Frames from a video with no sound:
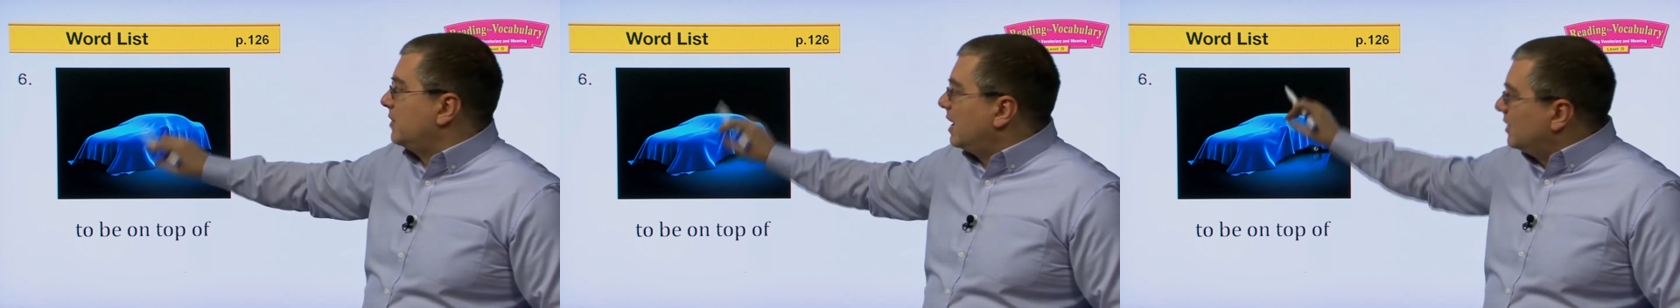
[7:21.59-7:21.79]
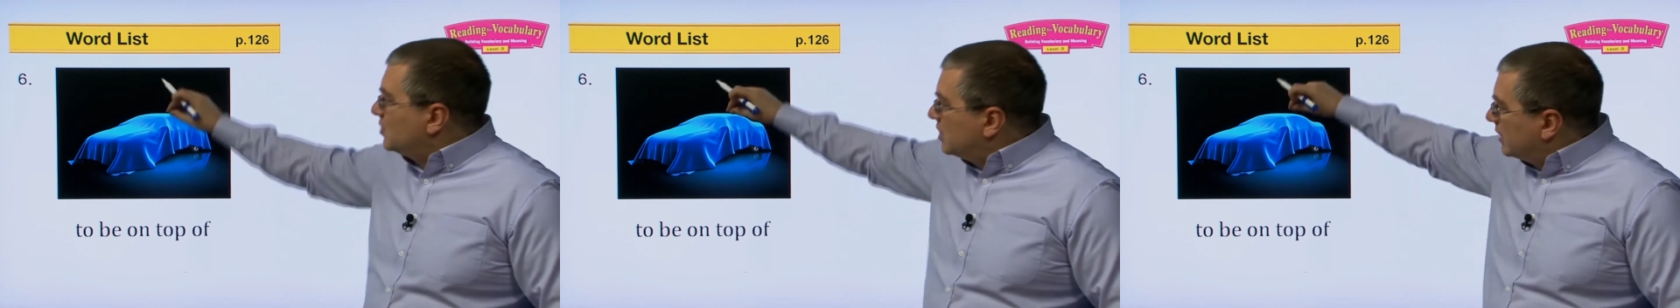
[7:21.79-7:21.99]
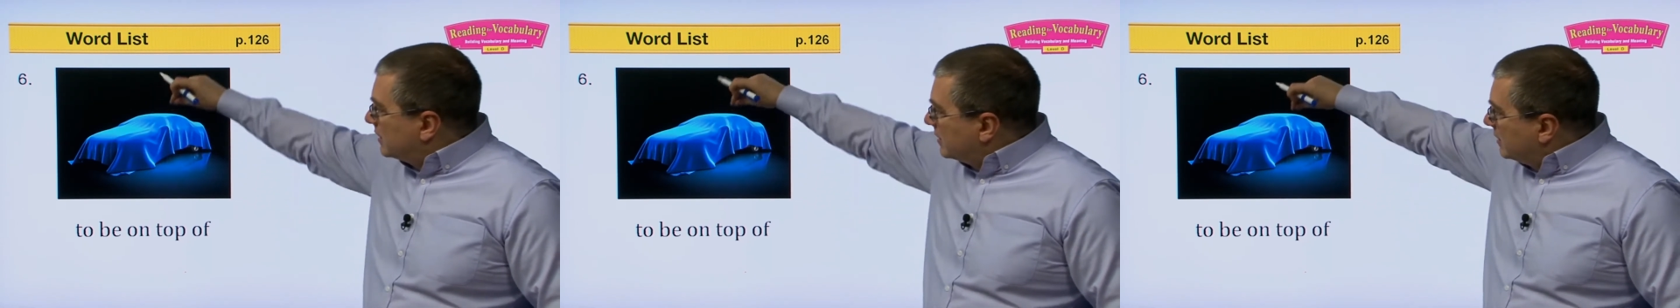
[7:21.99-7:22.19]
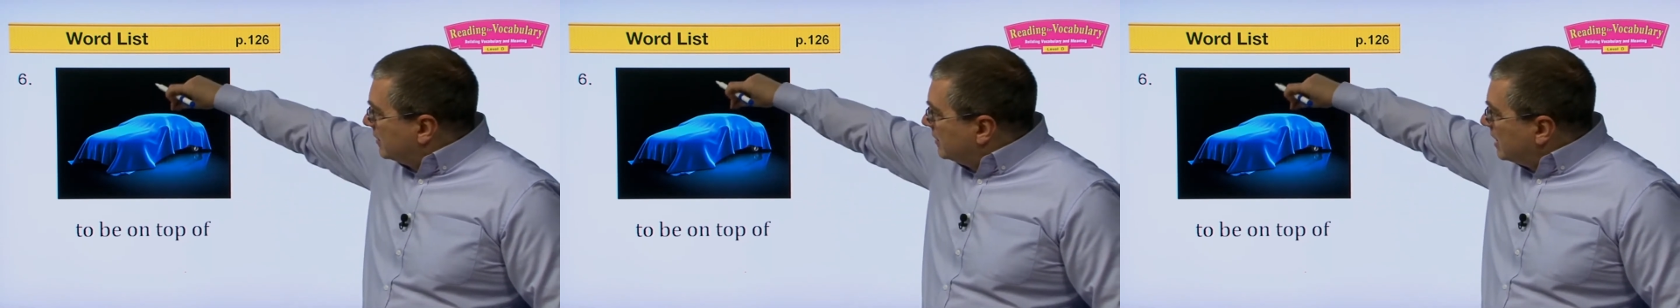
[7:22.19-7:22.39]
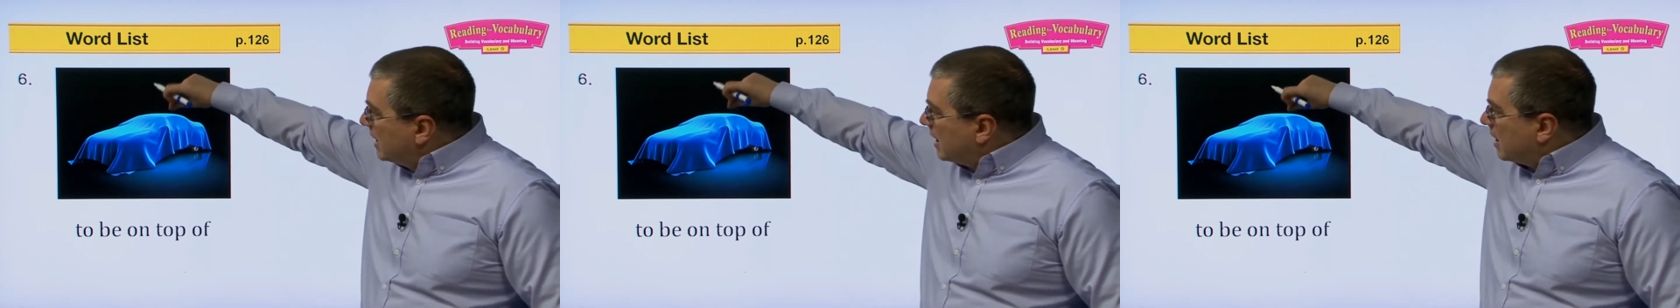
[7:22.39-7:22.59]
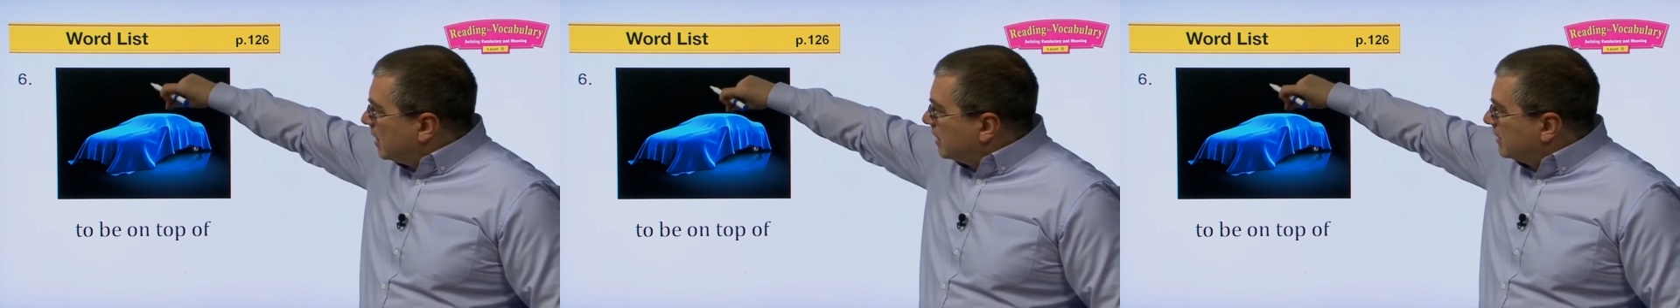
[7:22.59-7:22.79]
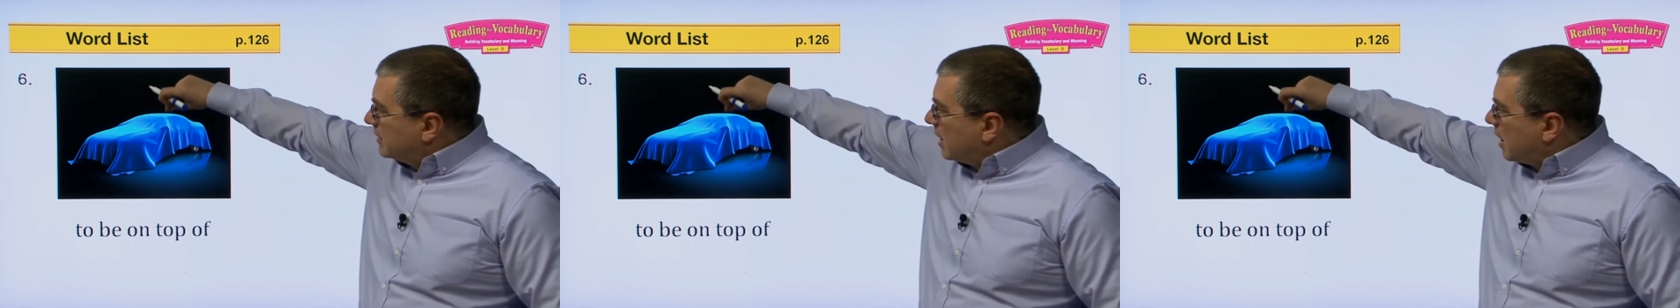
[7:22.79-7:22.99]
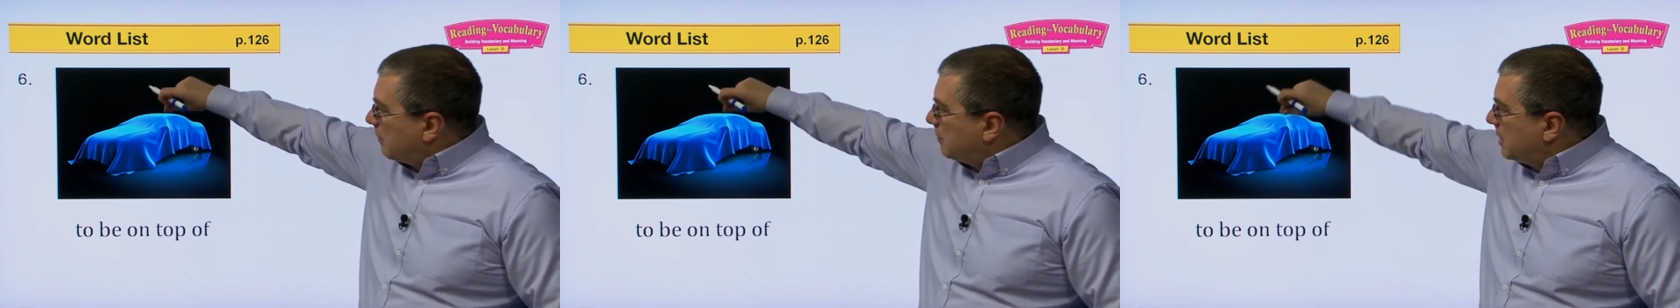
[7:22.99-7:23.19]
not just sitting on the
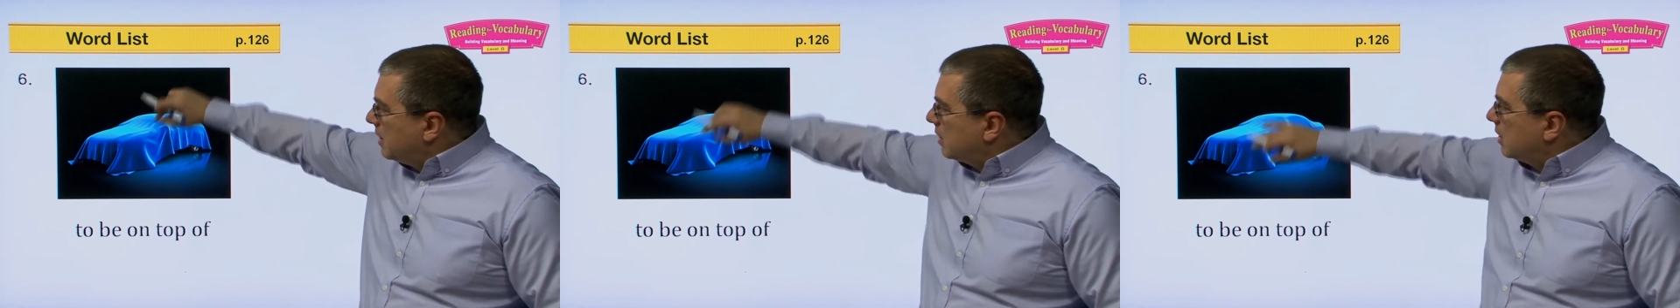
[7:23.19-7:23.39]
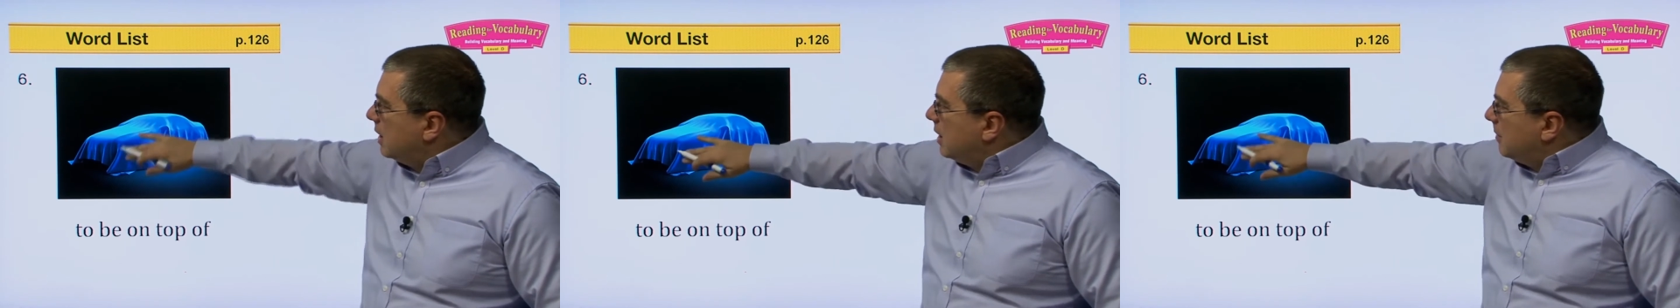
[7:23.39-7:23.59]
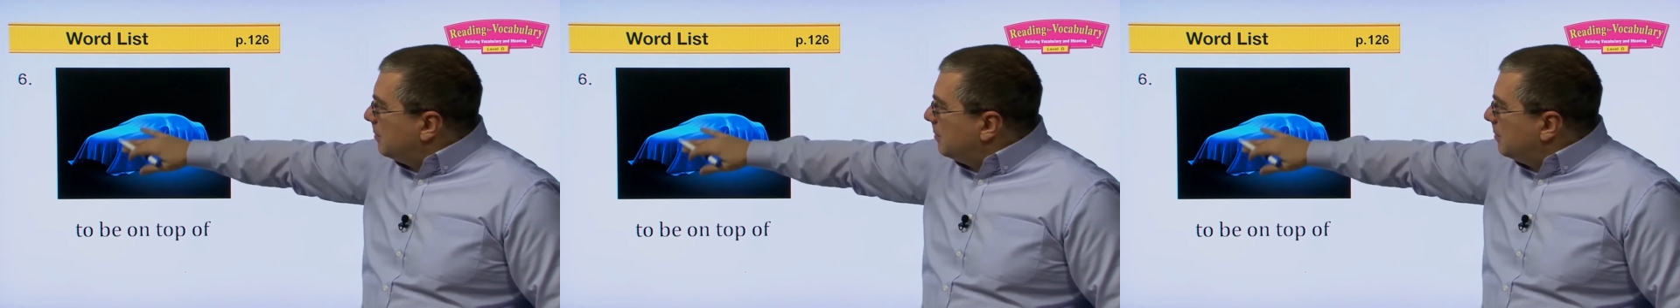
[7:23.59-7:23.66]
top here,